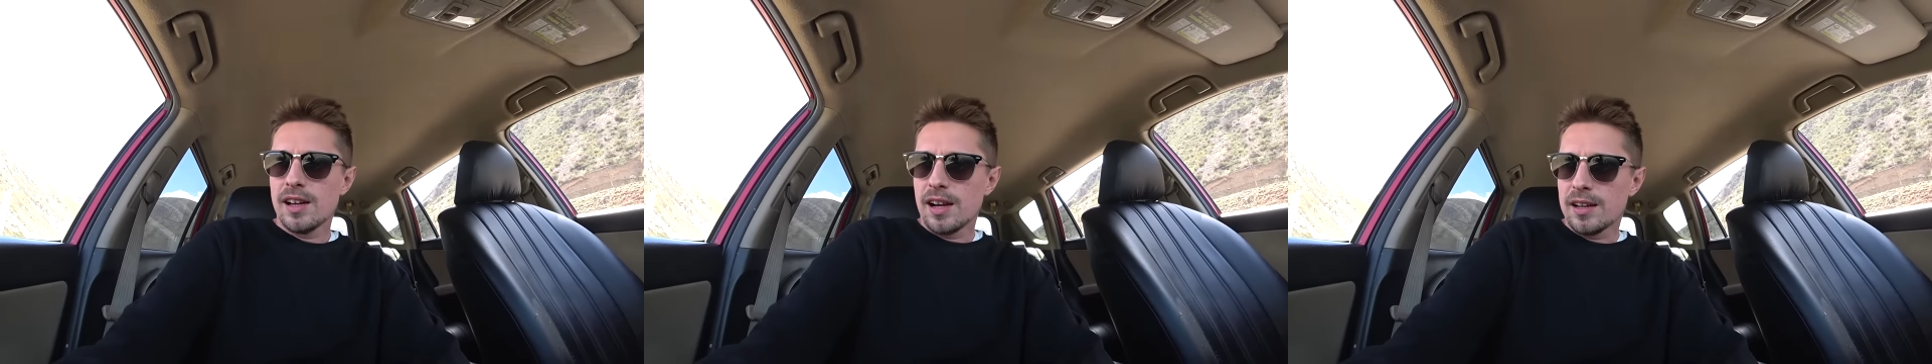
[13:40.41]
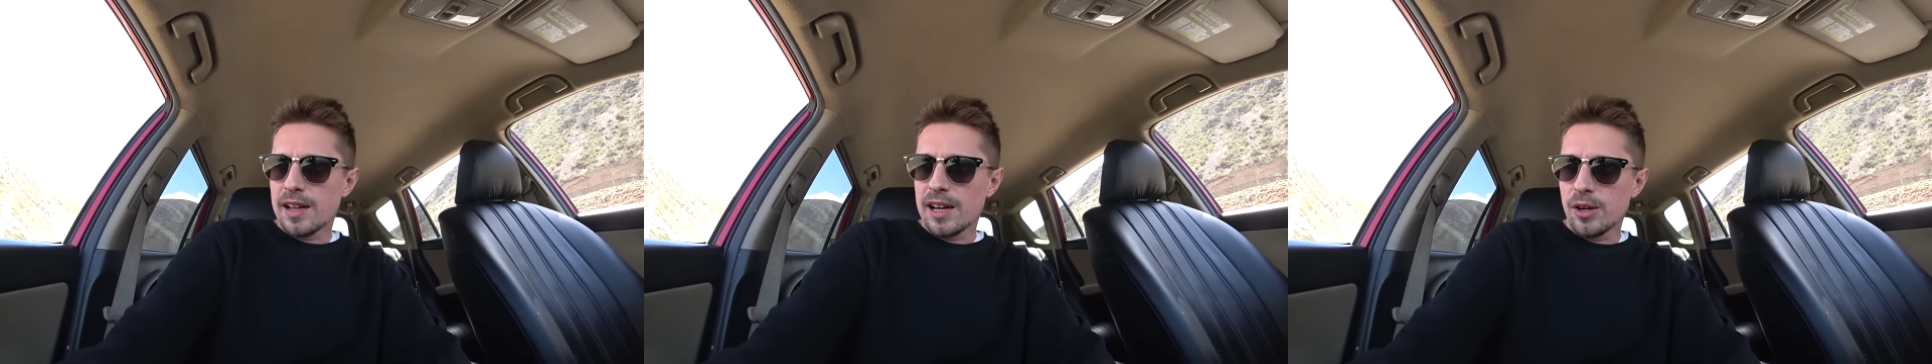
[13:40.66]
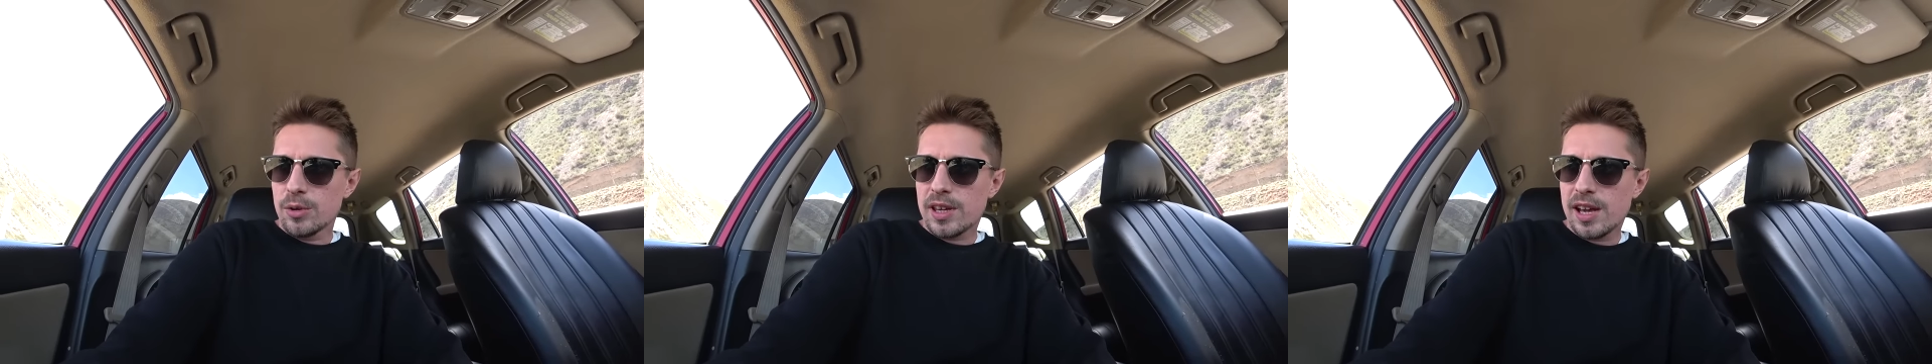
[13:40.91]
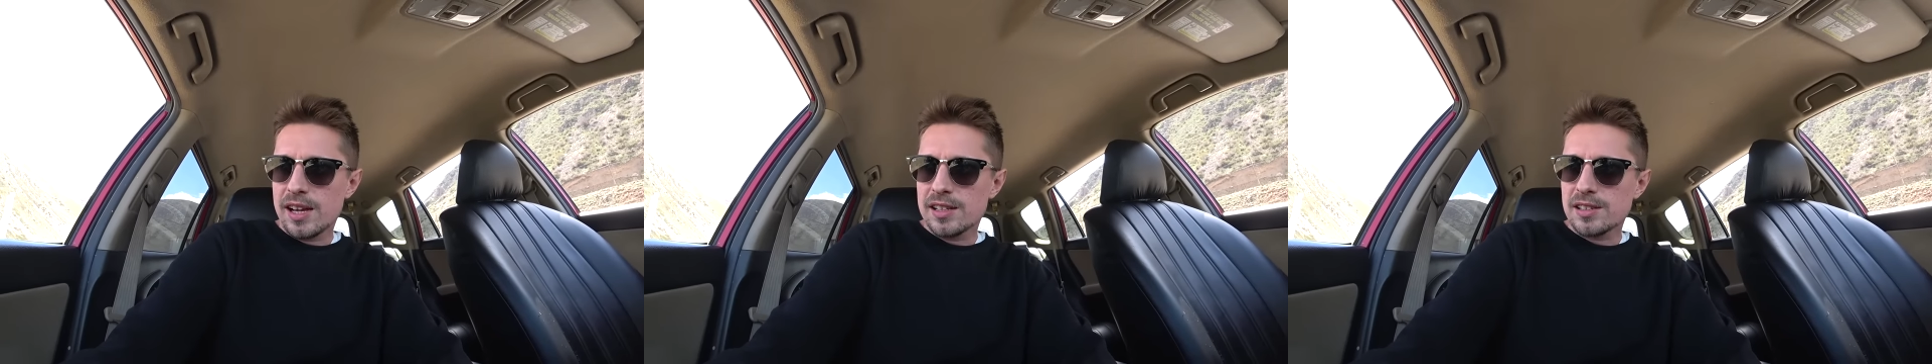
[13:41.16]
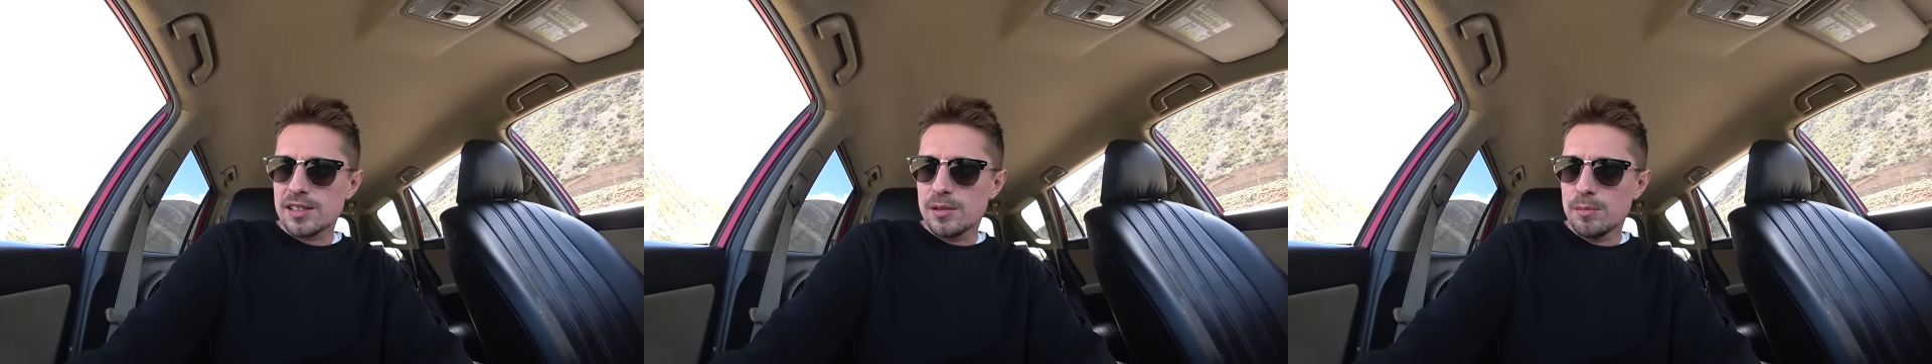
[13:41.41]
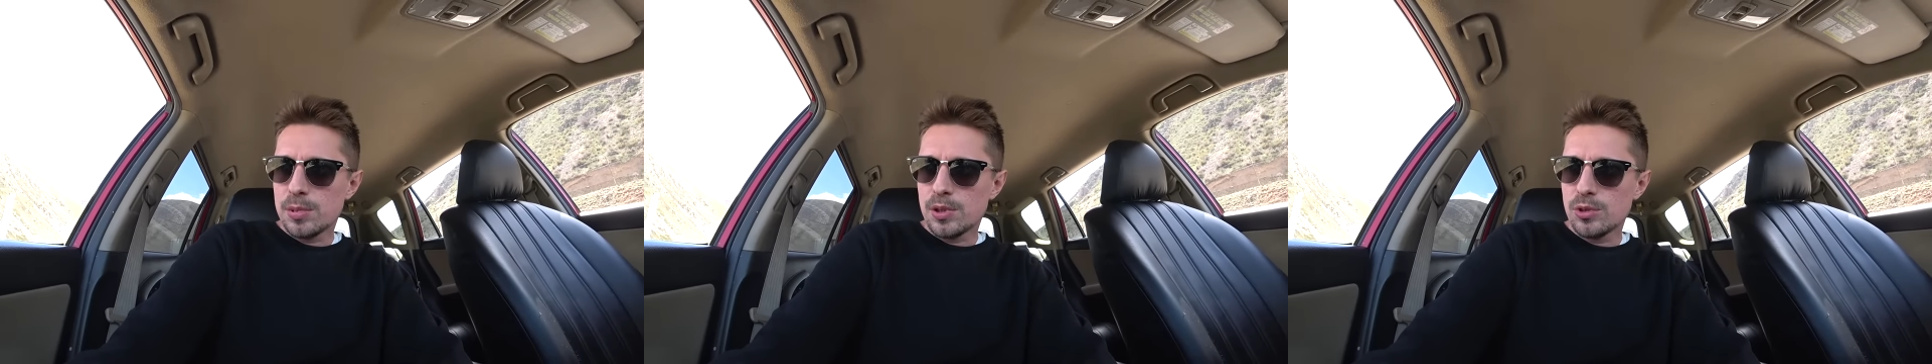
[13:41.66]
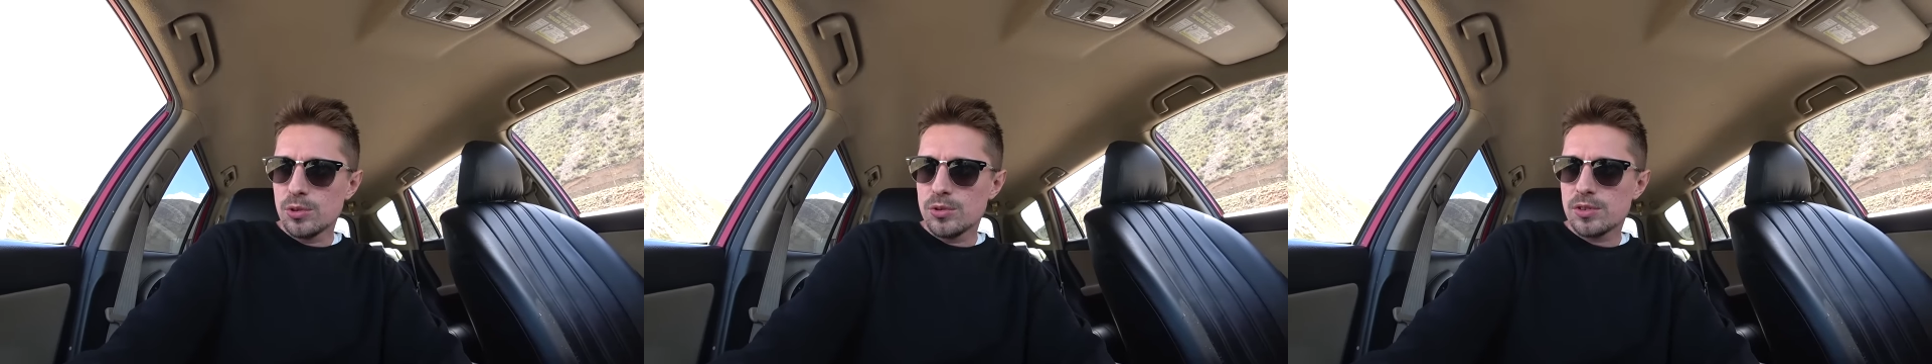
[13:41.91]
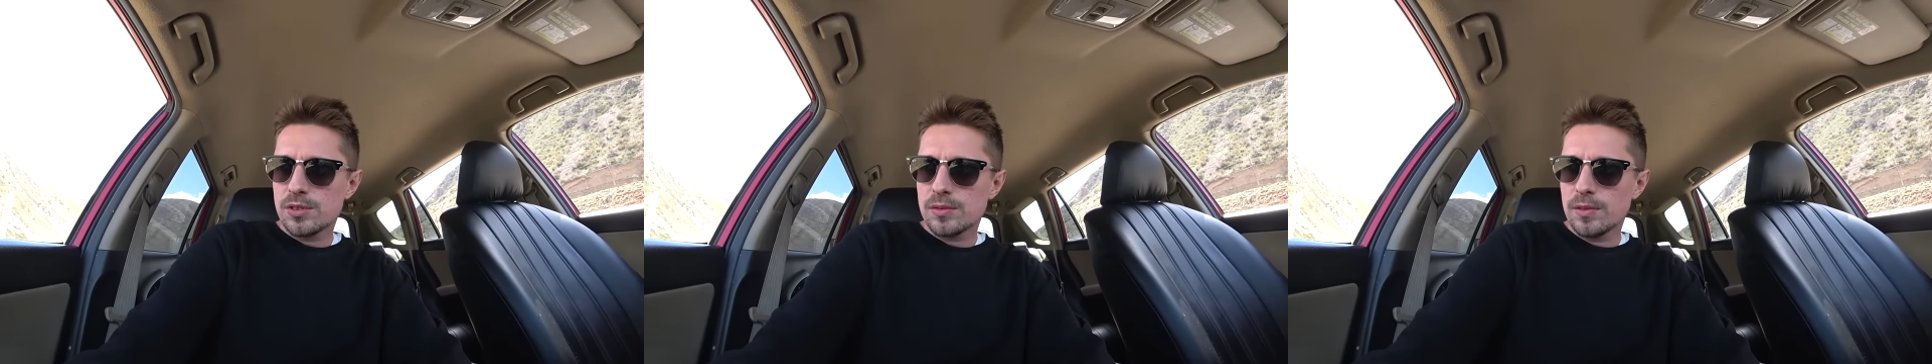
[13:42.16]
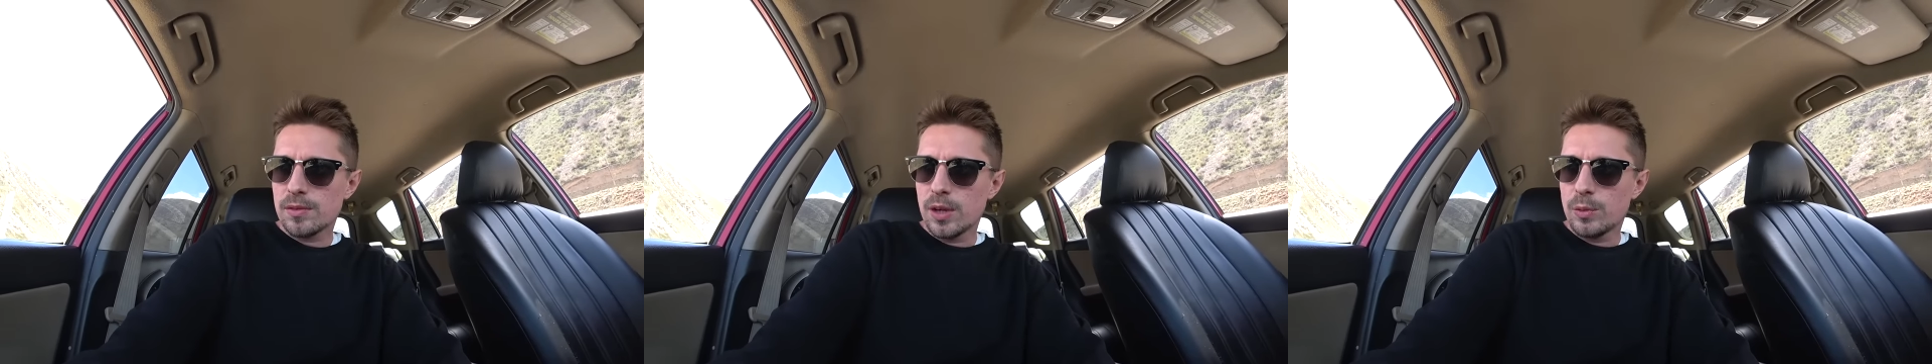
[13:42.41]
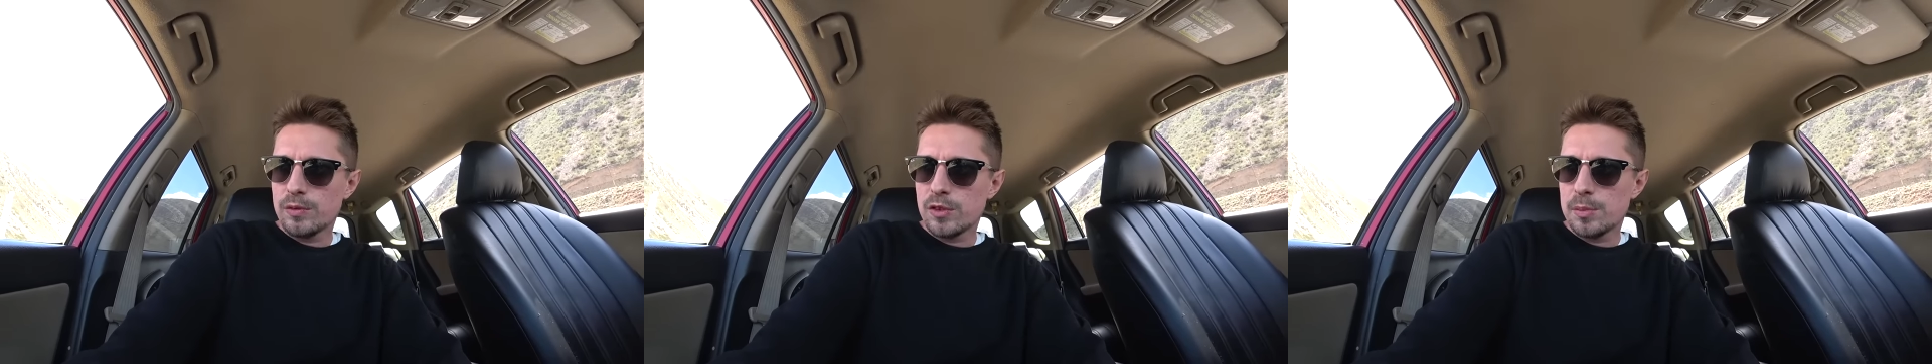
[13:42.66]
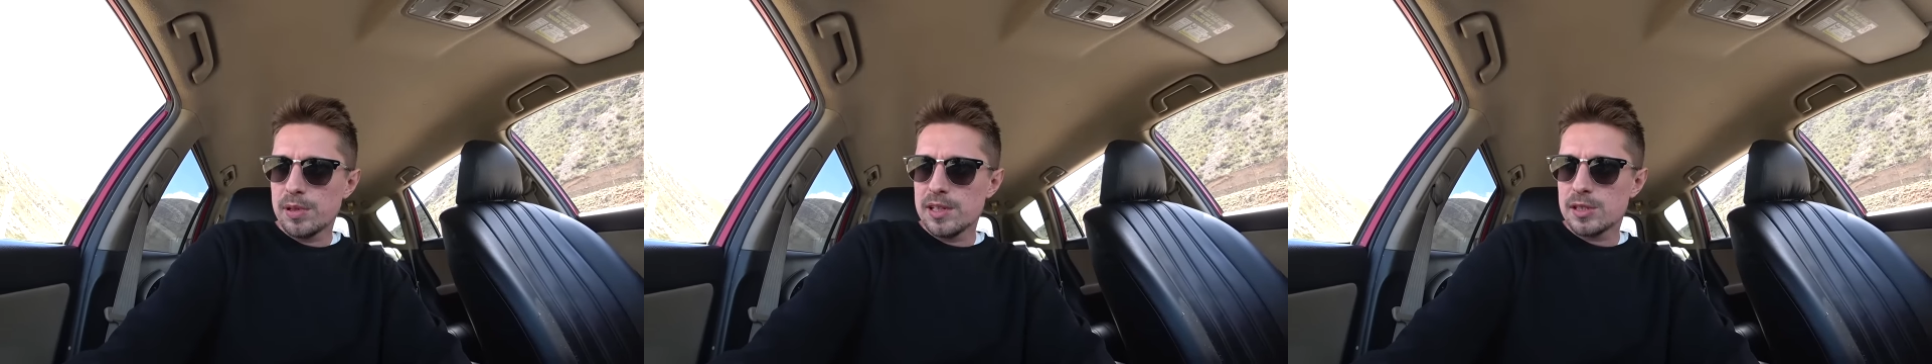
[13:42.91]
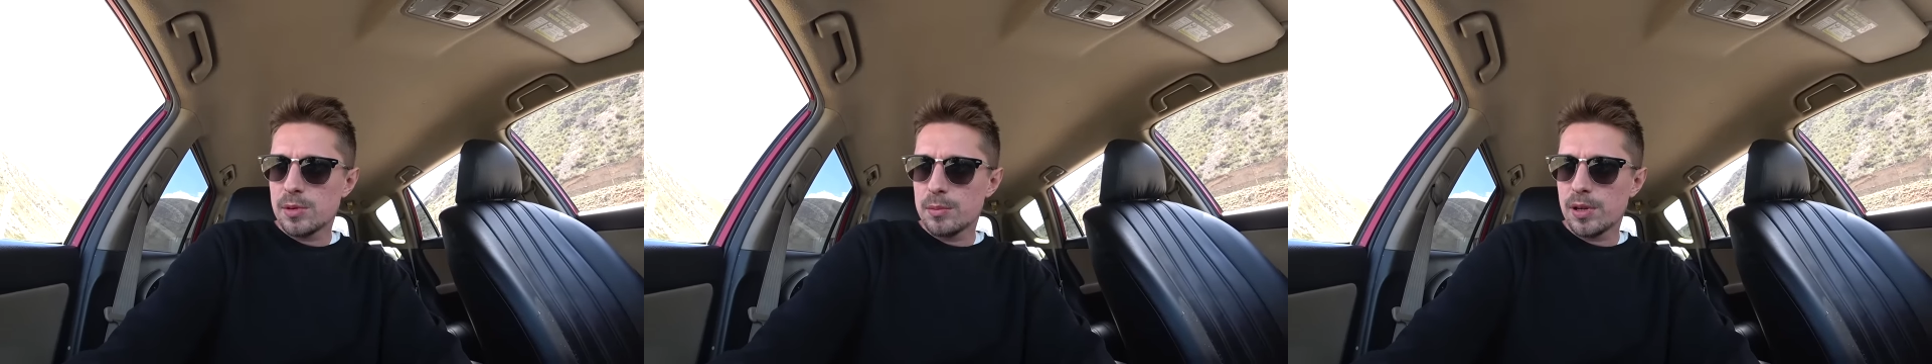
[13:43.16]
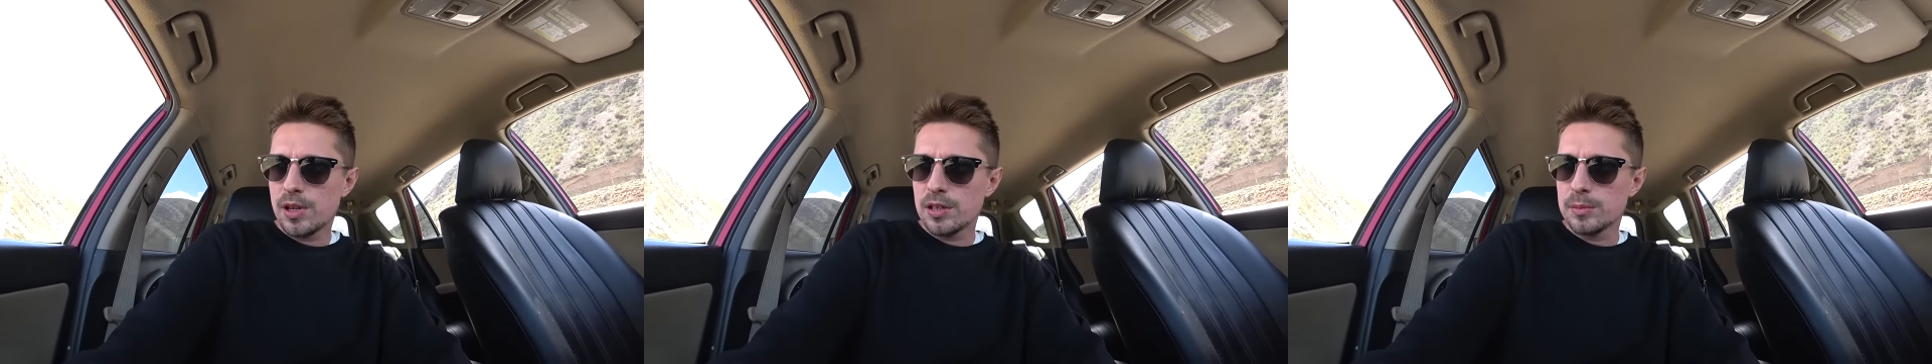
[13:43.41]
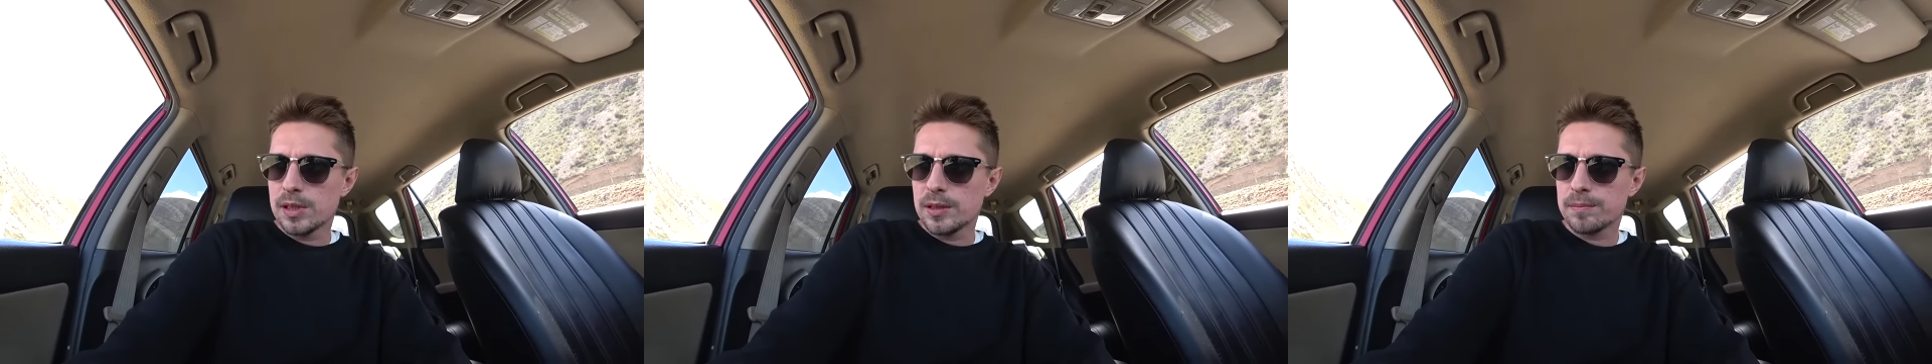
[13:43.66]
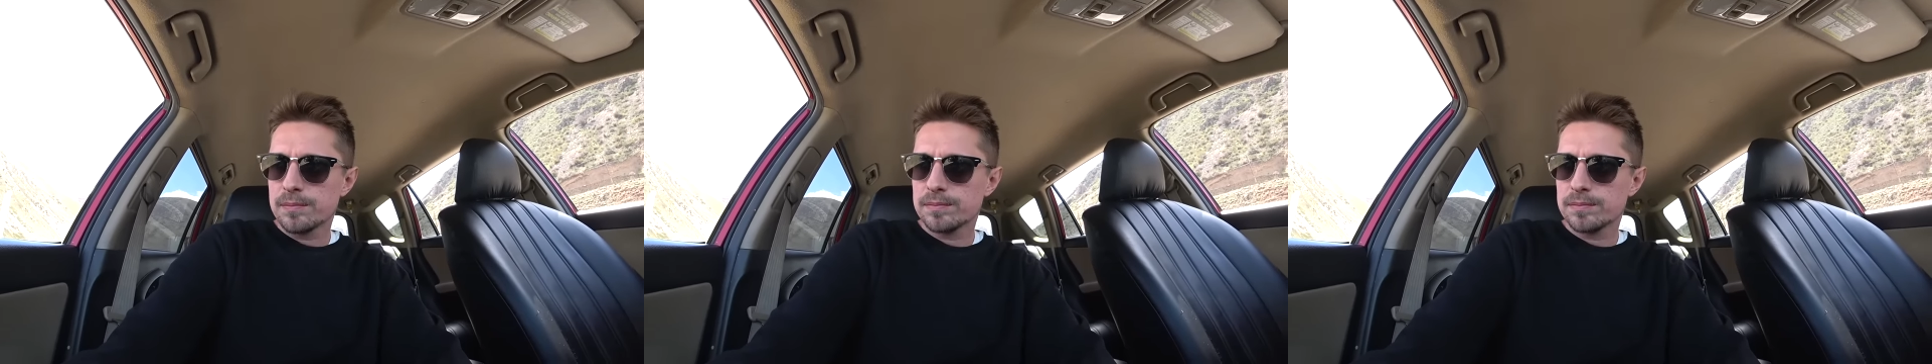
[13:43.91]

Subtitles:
And now Kat and Bold are with the policeman behind me.